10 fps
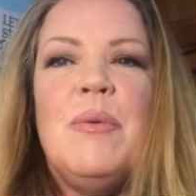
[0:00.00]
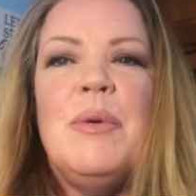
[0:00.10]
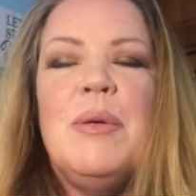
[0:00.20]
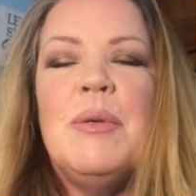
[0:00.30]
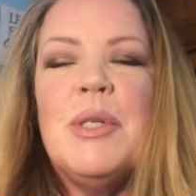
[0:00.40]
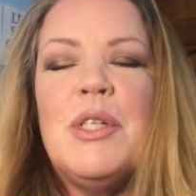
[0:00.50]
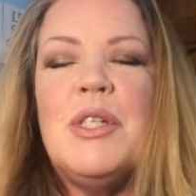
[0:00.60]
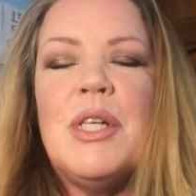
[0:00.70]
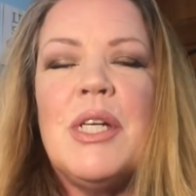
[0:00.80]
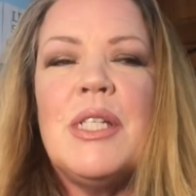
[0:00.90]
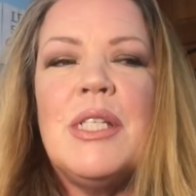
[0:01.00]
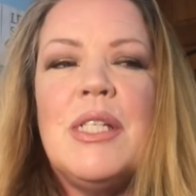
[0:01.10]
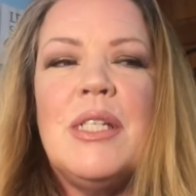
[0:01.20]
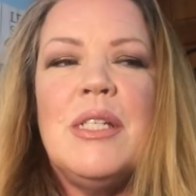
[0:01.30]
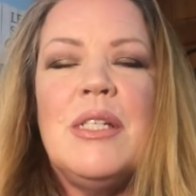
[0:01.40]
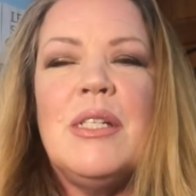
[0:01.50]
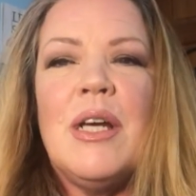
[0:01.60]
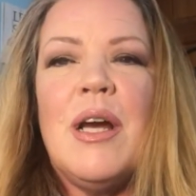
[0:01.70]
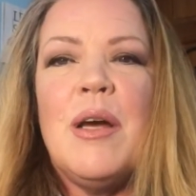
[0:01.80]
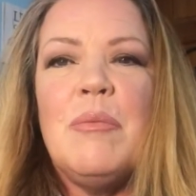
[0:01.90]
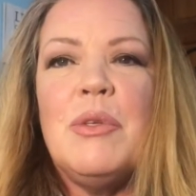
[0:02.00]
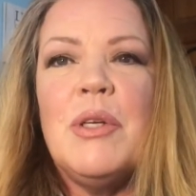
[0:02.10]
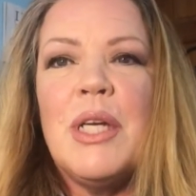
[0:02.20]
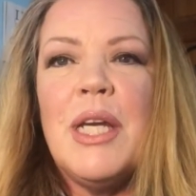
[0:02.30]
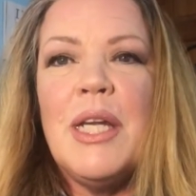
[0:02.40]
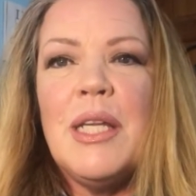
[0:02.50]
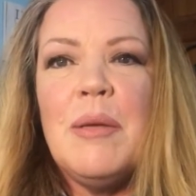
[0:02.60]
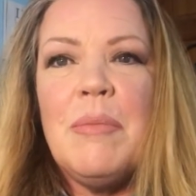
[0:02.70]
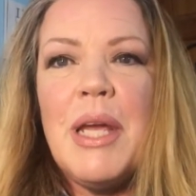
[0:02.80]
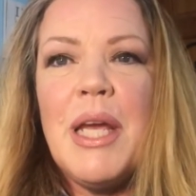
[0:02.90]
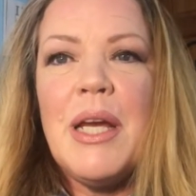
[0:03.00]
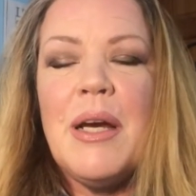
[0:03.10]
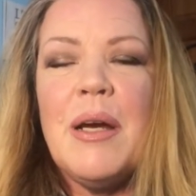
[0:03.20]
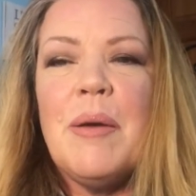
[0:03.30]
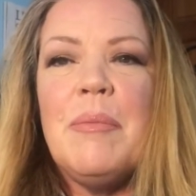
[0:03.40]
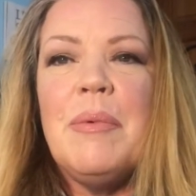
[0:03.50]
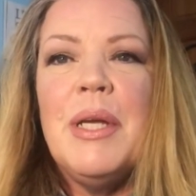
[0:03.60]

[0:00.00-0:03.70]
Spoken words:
we were just looking at the makeup